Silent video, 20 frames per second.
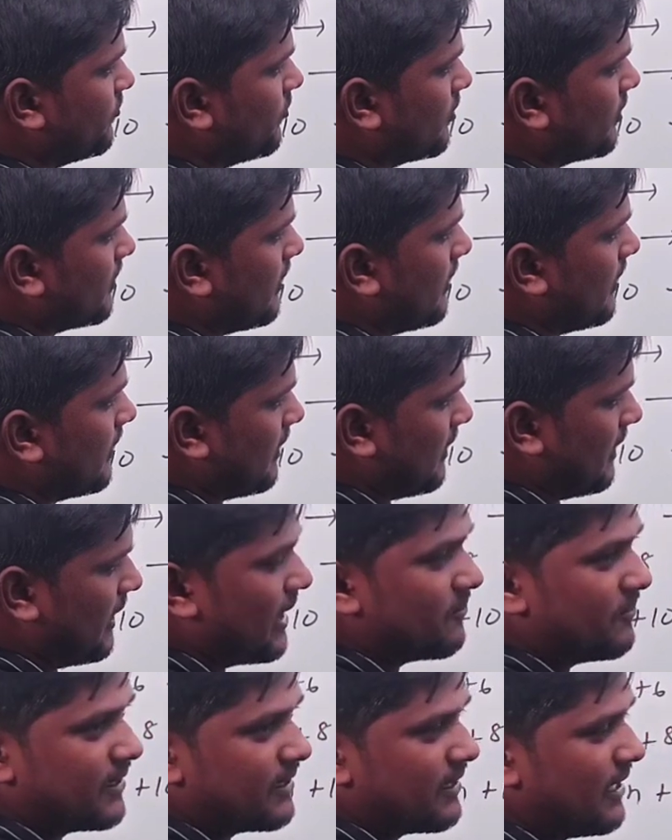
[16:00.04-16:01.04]
4
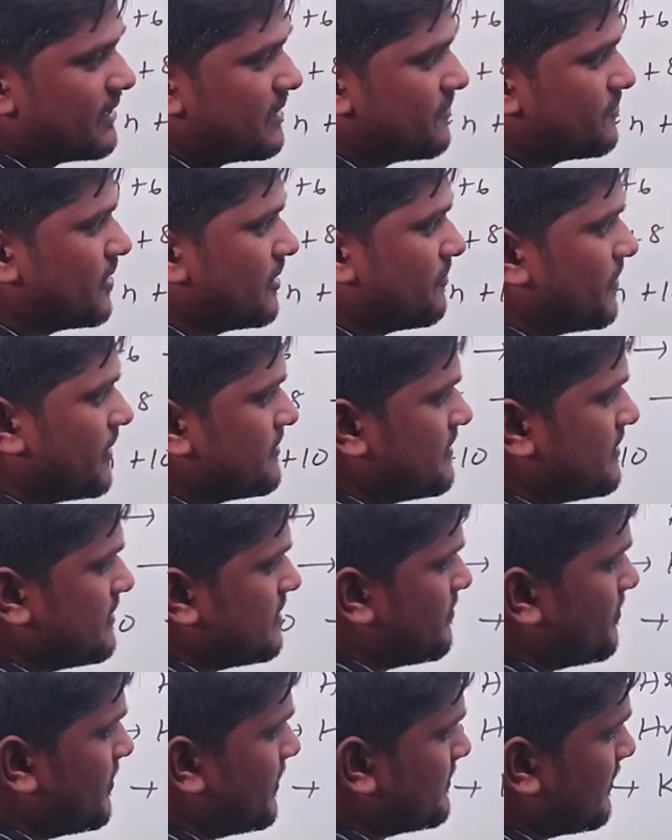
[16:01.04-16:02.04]
non-metal atoms are
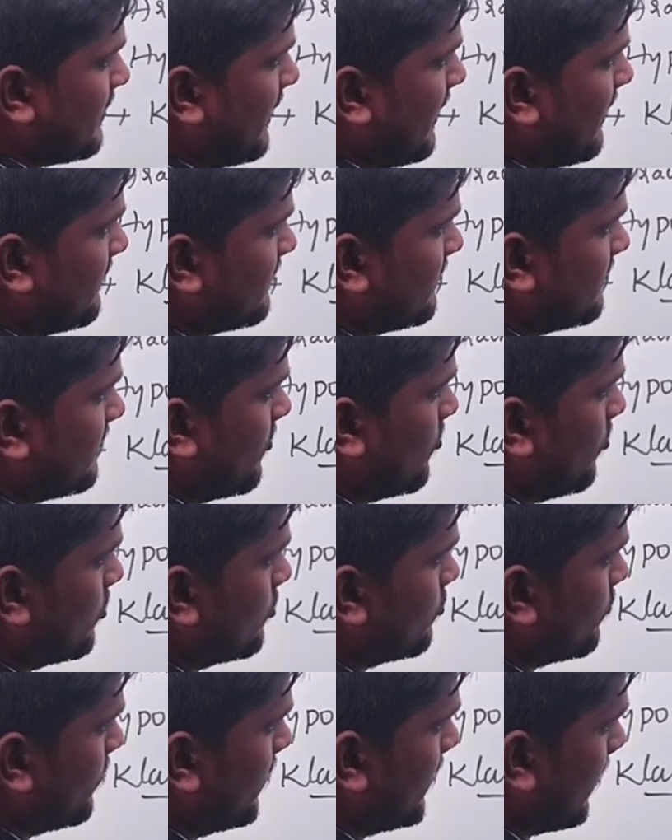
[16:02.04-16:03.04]
present, plus x is equal
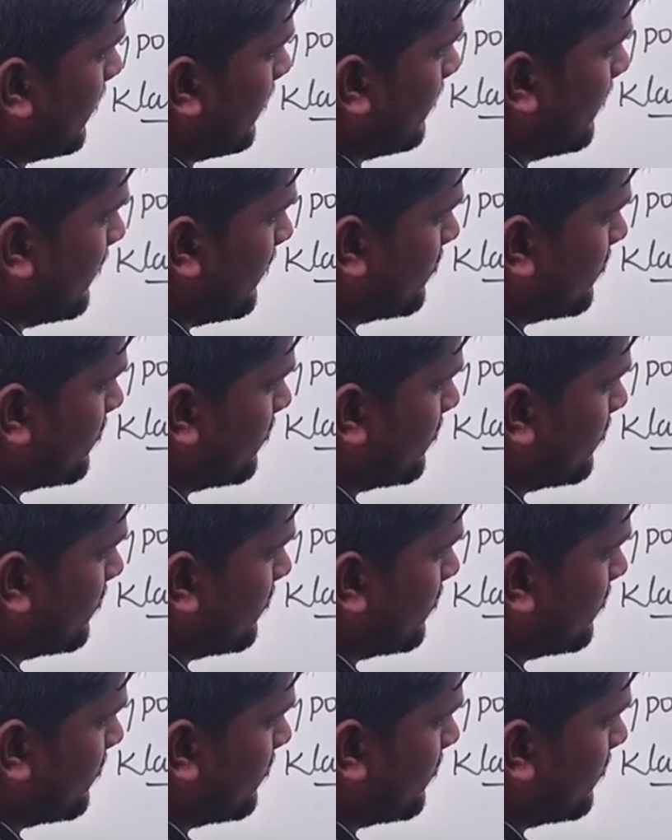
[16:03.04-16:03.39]
to 20.